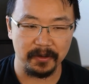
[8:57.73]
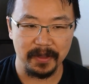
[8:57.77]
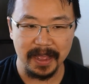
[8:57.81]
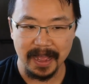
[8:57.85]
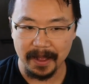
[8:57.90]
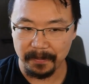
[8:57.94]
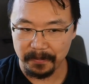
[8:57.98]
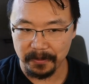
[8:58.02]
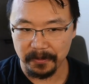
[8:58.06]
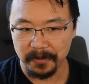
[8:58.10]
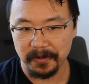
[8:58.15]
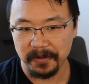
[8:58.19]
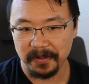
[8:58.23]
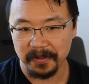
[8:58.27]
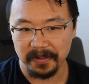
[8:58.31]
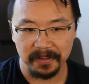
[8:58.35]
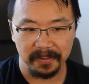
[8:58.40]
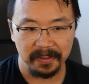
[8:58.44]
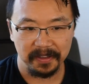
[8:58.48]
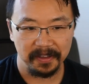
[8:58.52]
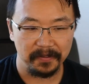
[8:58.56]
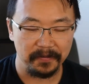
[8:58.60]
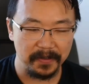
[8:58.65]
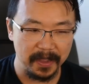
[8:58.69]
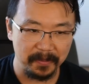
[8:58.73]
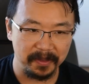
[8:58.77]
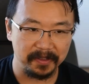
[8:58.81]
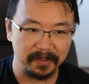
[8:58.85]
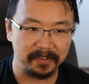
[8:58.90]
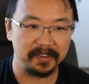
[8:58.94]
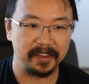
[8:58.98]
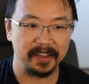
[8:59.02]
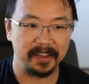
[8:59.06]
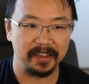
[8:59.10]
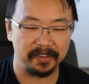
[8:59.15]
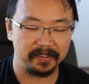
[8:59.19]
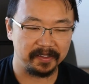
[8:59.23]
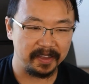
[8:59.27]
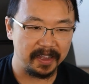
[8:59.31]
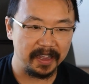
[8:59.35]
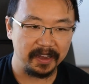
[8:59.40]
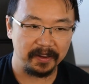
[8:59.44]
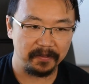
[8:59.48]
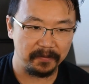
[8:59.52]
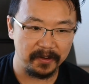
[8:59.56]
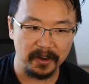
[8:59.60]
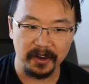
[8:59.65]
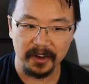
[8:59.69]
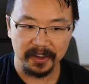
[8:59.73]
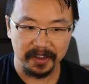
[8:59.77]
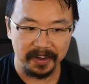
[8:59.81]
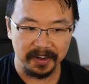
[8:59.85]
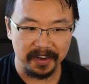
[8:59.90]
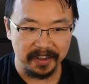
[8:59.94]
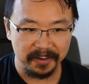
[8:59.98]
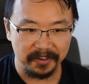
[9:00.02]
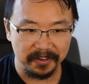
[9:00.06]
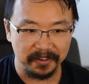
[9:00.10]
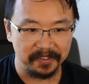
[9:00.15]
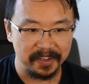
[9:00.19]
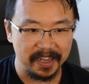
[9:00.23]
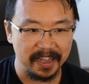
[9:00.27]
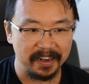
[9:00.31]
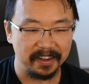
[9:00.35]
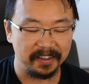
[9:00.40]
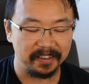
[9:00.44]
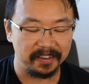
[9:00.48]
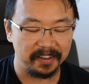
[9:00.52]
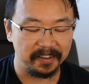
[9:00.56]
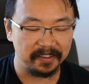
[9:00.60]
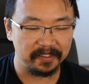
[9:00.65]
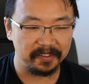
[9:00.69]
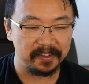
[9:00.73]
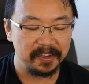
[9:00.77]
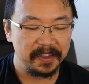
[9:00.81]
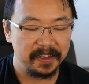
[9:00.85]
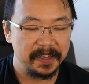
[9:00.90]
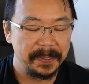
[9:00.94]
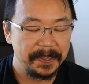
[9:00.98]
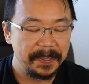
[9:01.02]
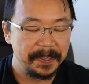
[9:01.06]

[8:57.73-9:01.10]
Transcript: Apple famously is like very good at understanding this.